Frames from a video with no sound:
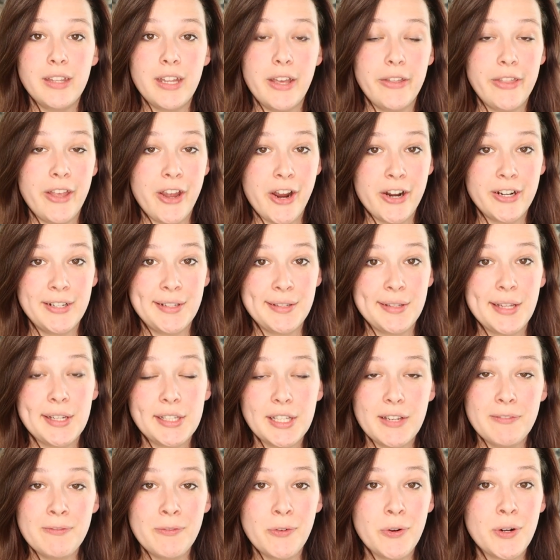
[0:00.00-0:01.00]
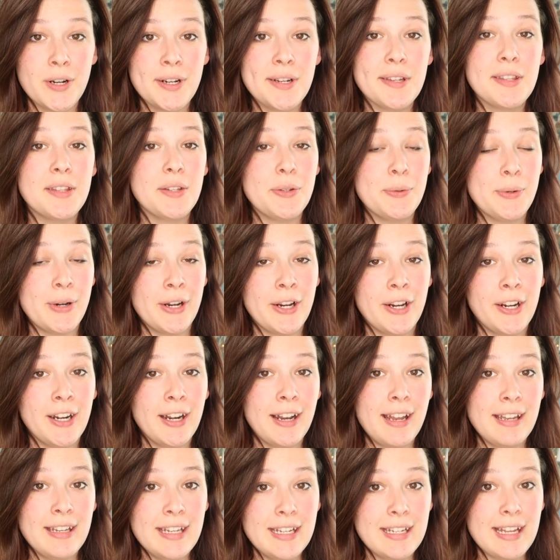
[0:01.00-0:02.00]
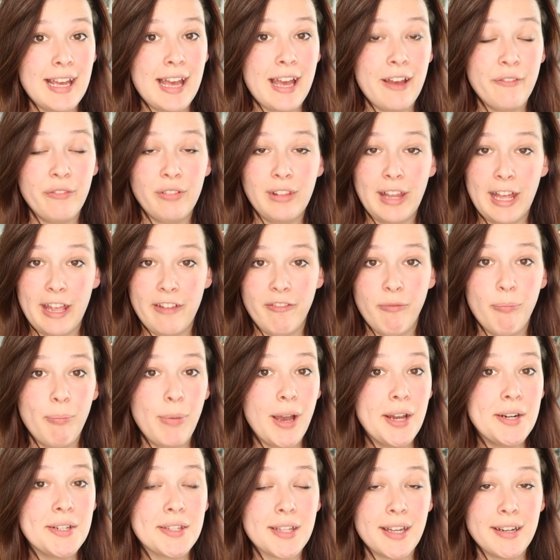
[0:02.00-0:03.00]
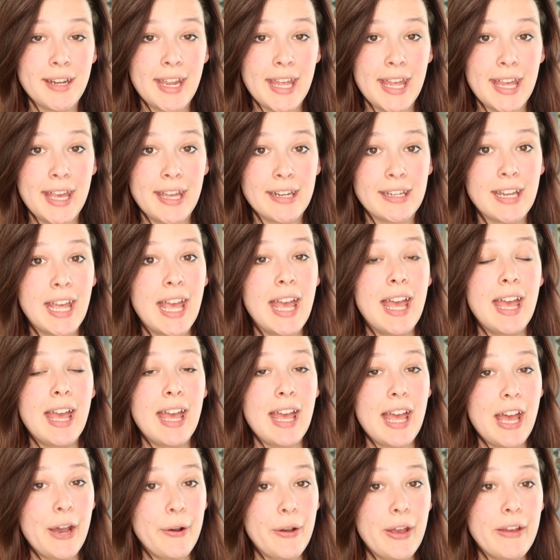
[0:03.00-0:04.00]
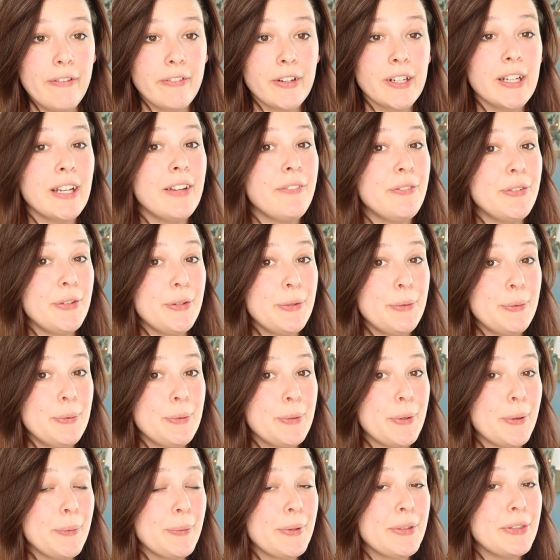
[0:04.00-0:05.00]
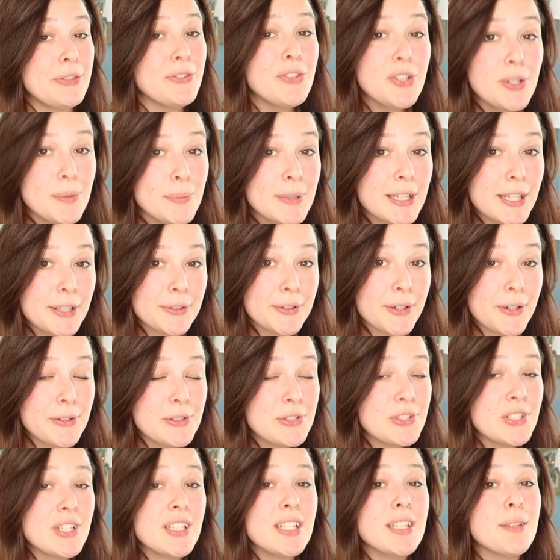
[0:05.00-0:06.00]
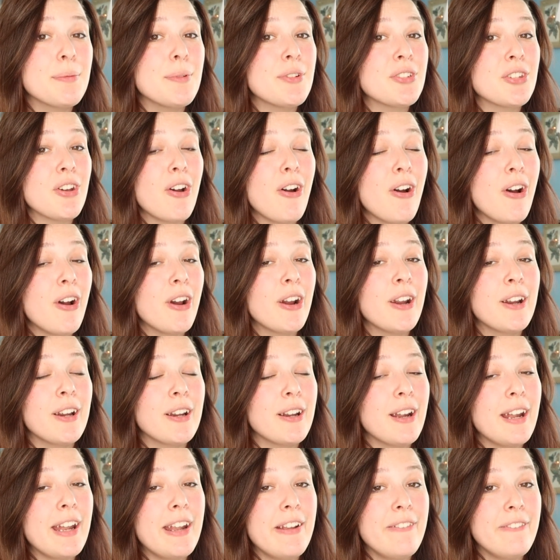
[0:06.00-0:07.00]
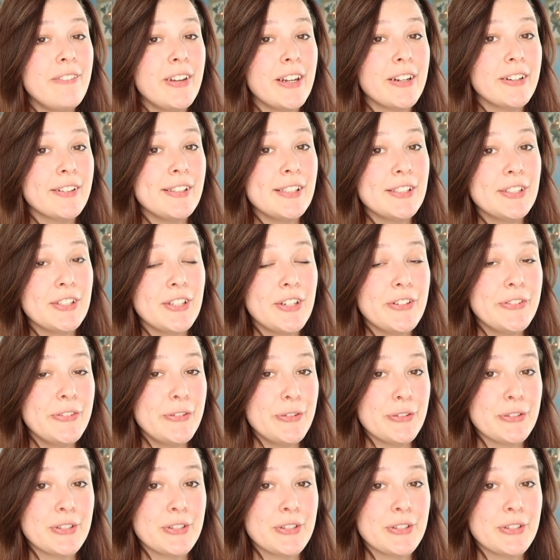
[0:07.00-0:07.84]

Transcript: Now they are insectivores, so you are going to need to have live bugs on hand. However, if you go with dubia roaches, which are a very good